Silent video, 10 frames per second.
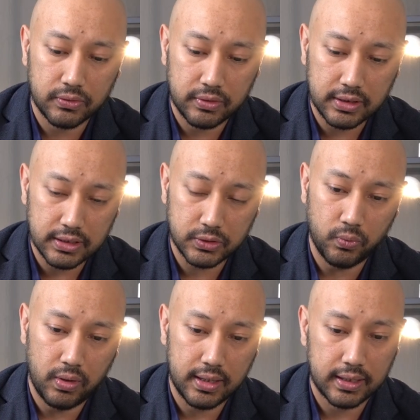this
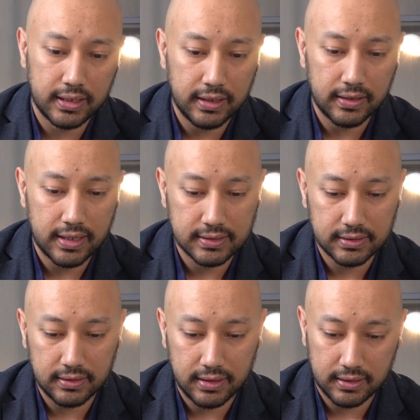one here, I
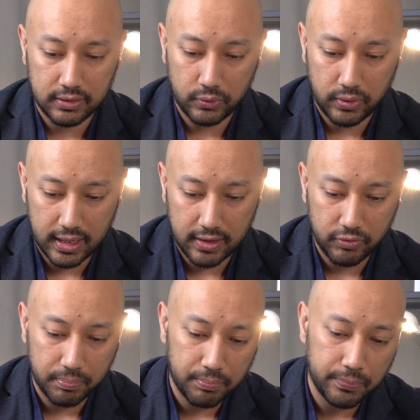see that you have
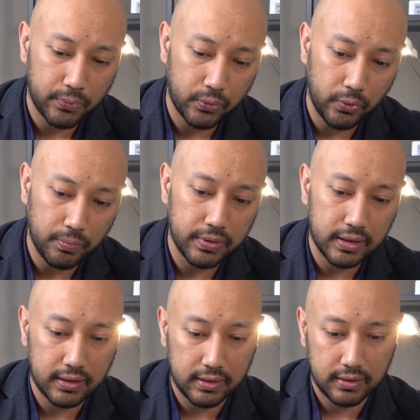a probe
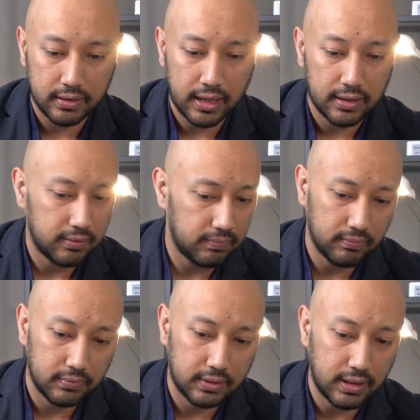here, and then
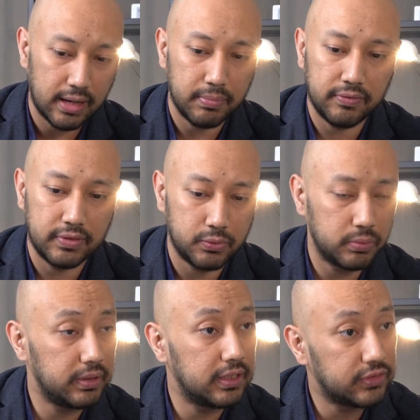I believe this would
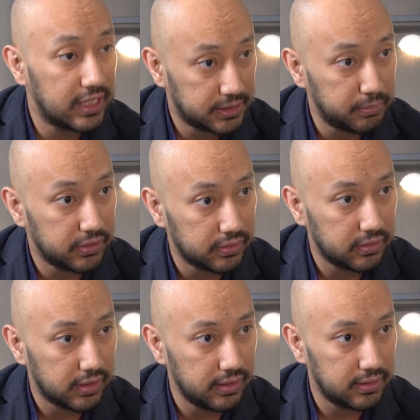be the transmitter, right?